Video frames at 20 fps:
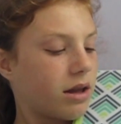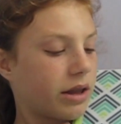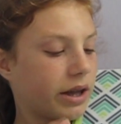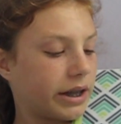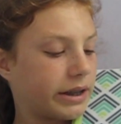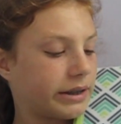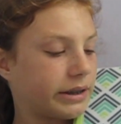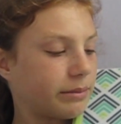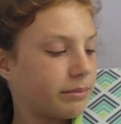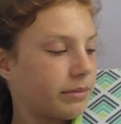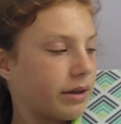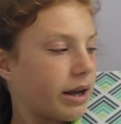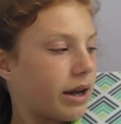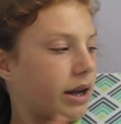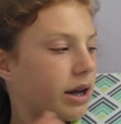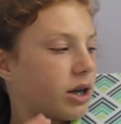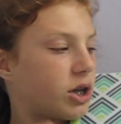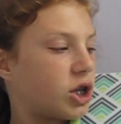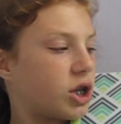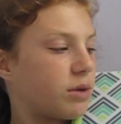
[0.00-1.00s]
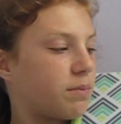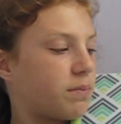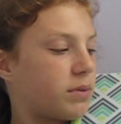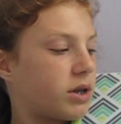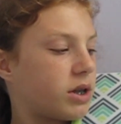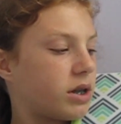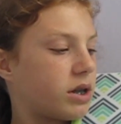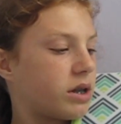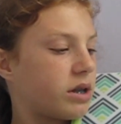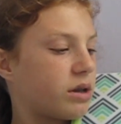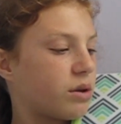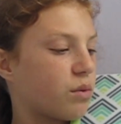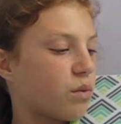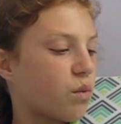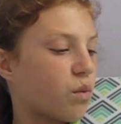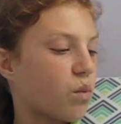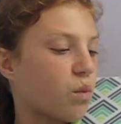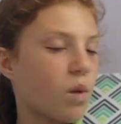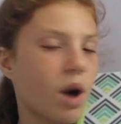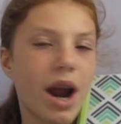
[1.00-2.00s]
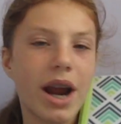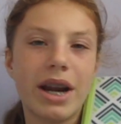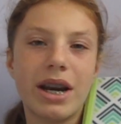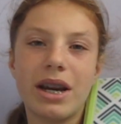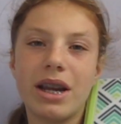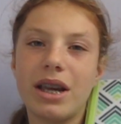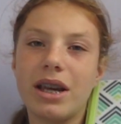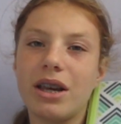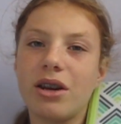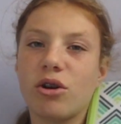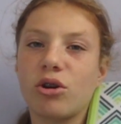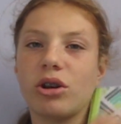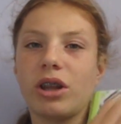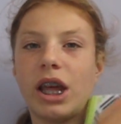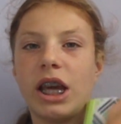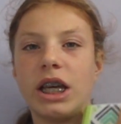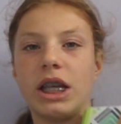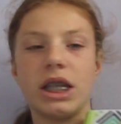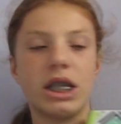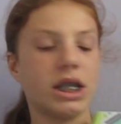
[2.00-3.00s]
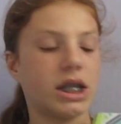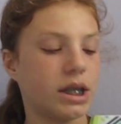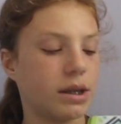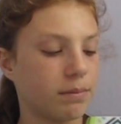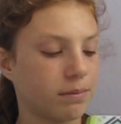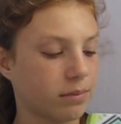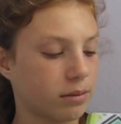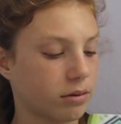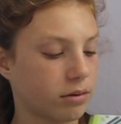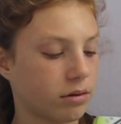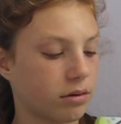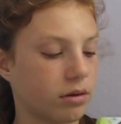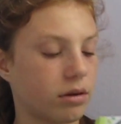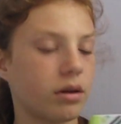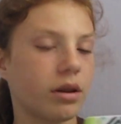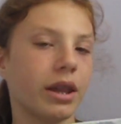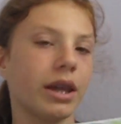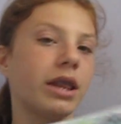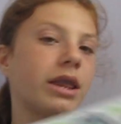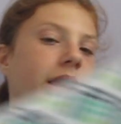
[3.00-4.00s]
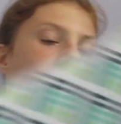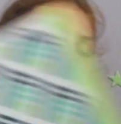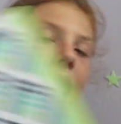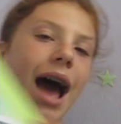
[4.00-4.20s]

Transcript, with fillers: like some like Egyptian writing or like symbol or like the